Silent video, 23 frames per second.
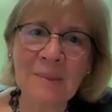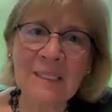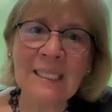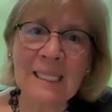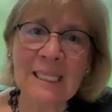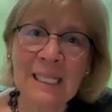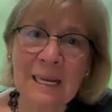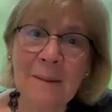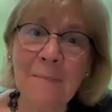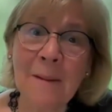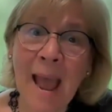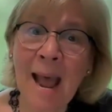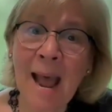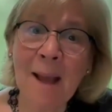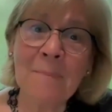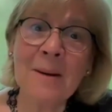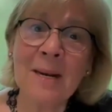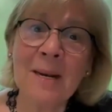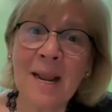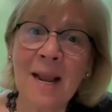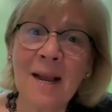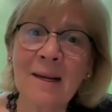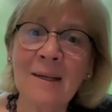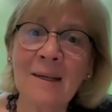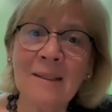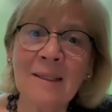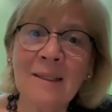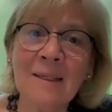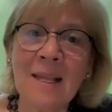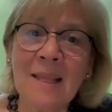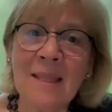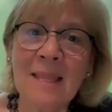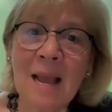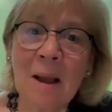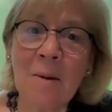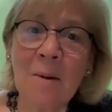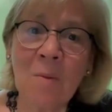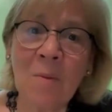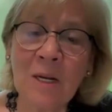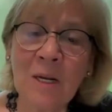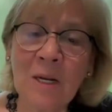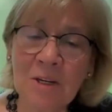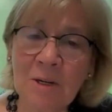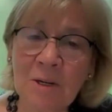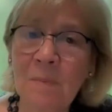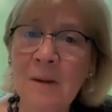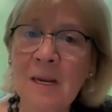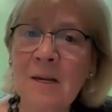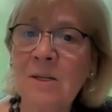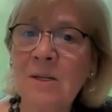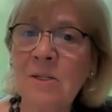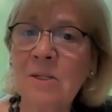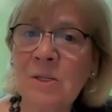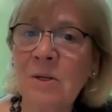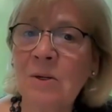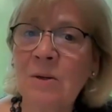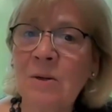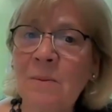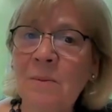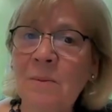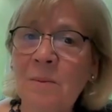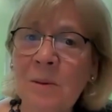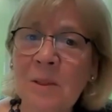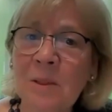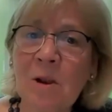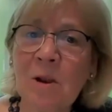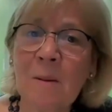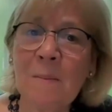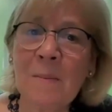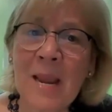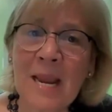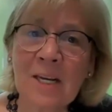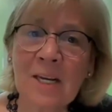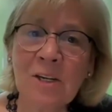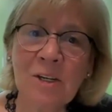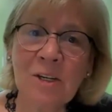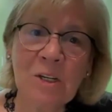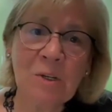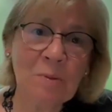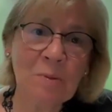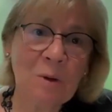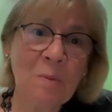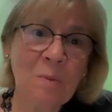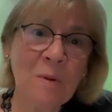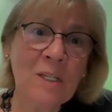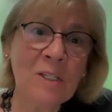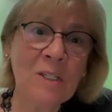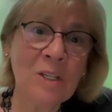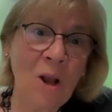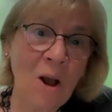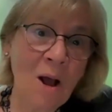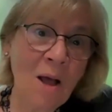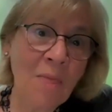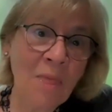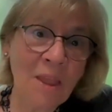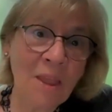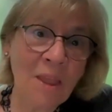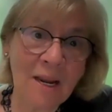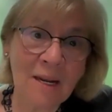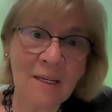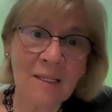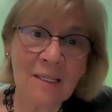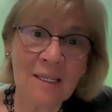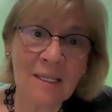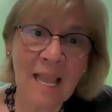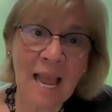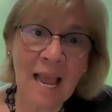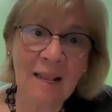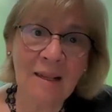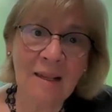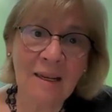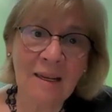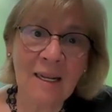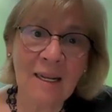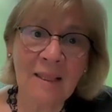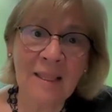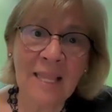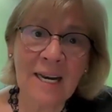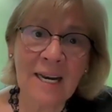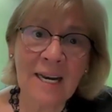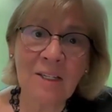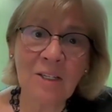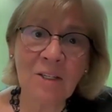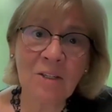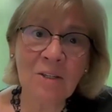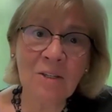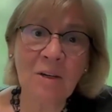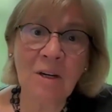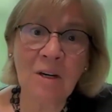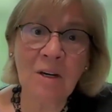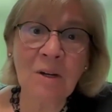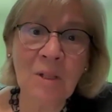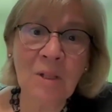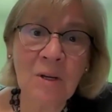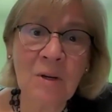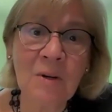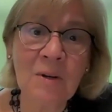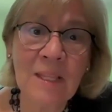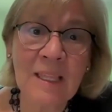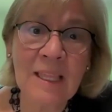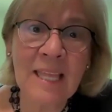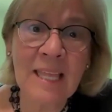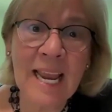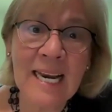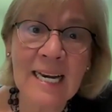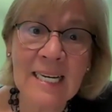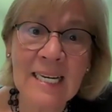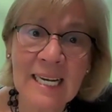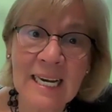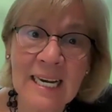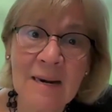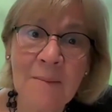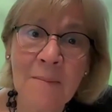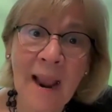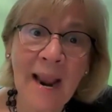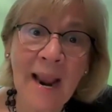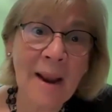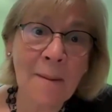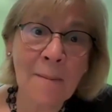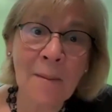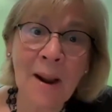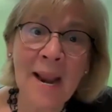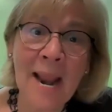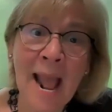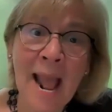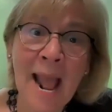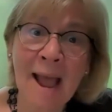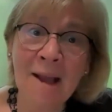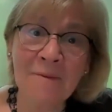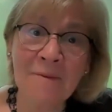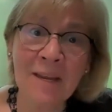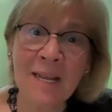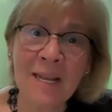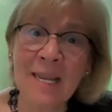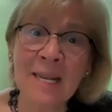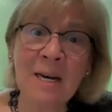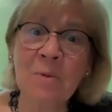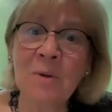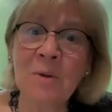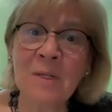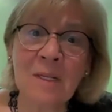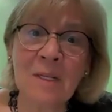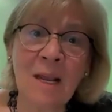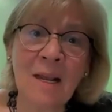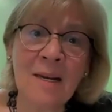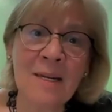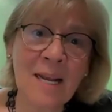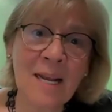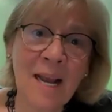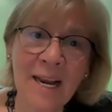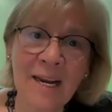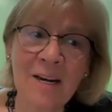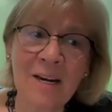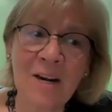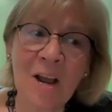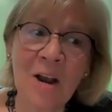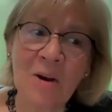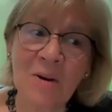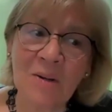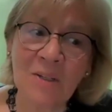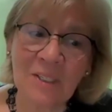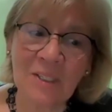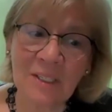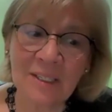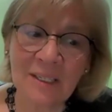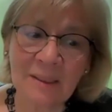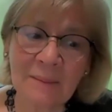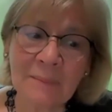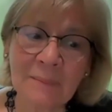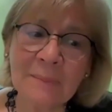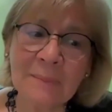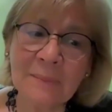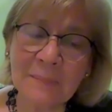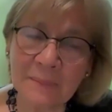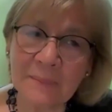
sleep apnea that we should be concerned with our patients when we saw things that led us to conclude that they indeed might have it and it was undiagnosed.